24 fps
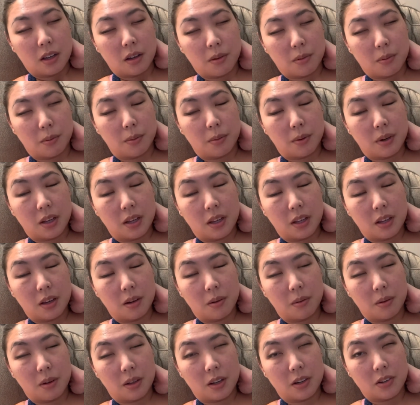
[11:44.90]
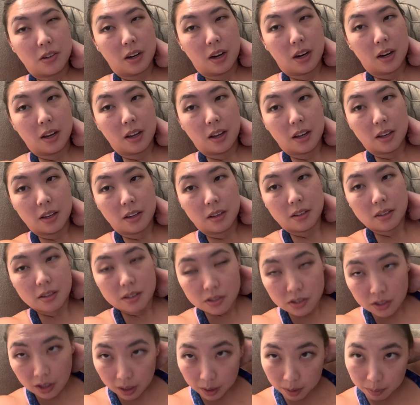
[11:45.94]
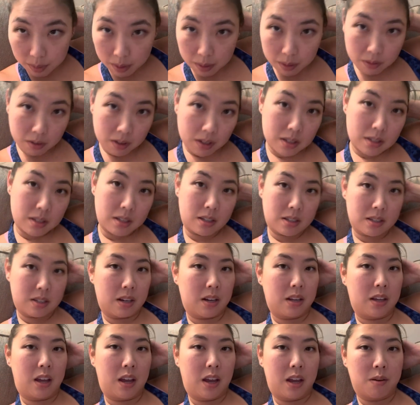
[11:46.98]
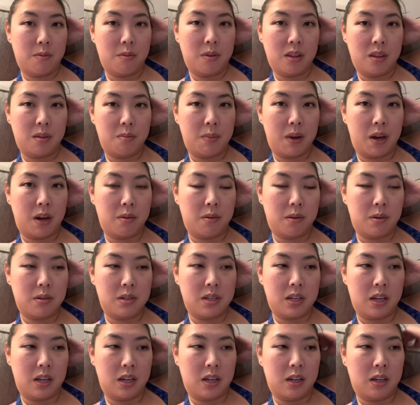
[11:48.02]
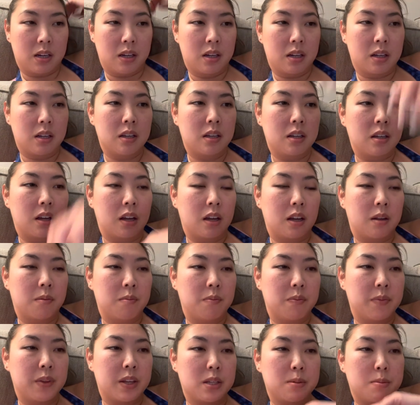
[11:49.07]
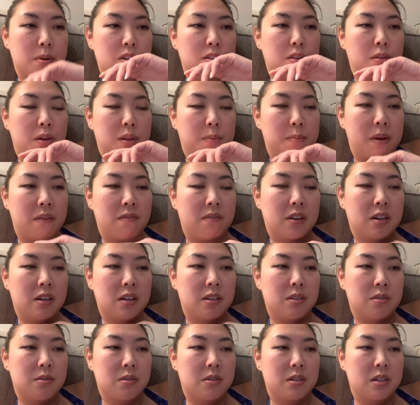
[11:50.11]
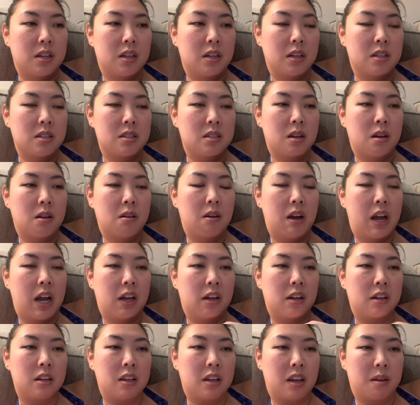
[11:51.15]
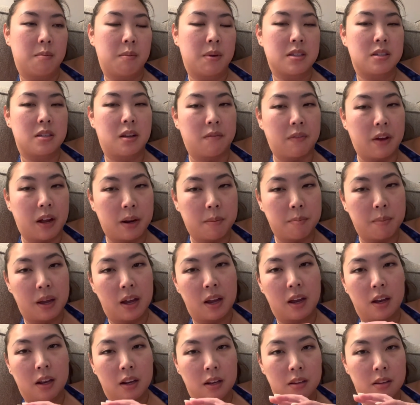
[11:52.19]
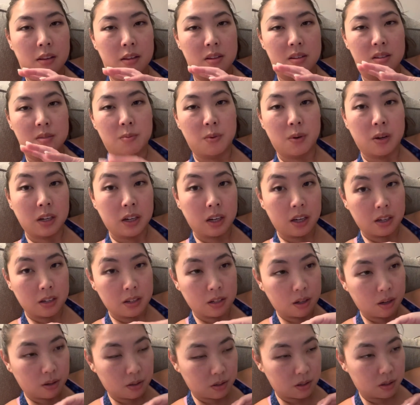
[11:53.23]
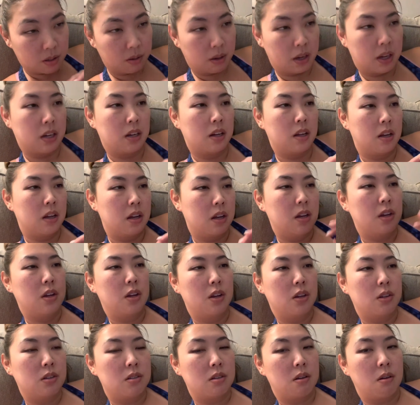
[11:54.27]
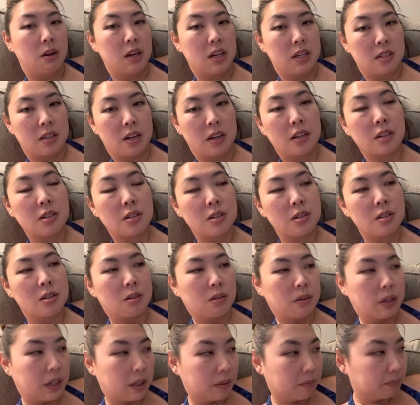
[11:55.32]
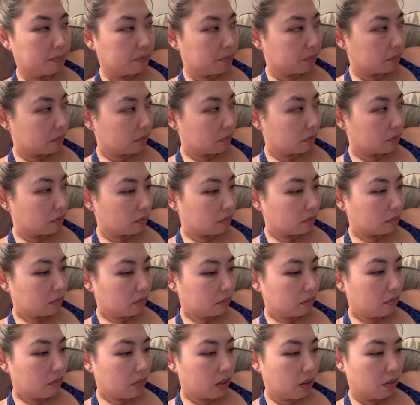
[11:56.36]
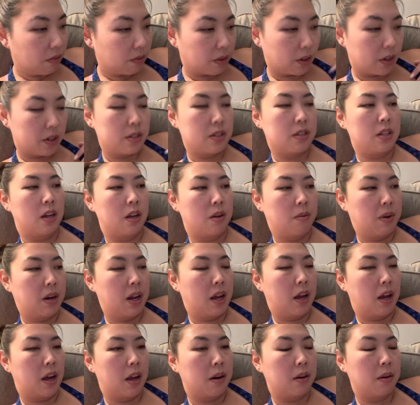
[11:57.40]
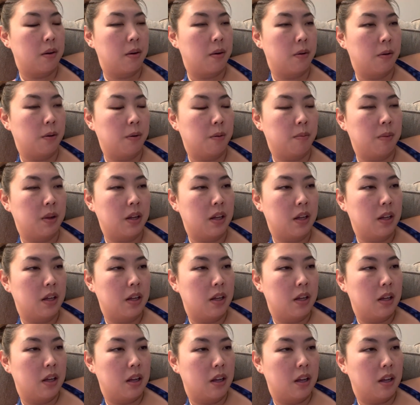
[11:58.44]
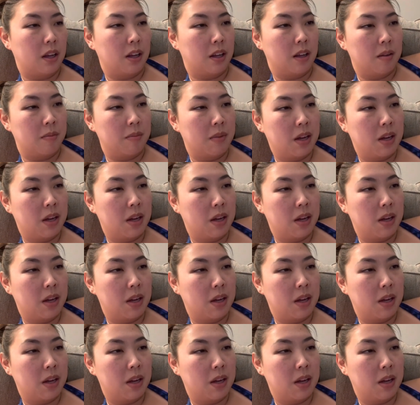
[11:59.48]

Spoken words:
really, really trying to be consistent again with my routine, especially with my fitness routine. So I couldn't get myself out of bed this morning to go do it, so I decided to do it first thing when I got home. And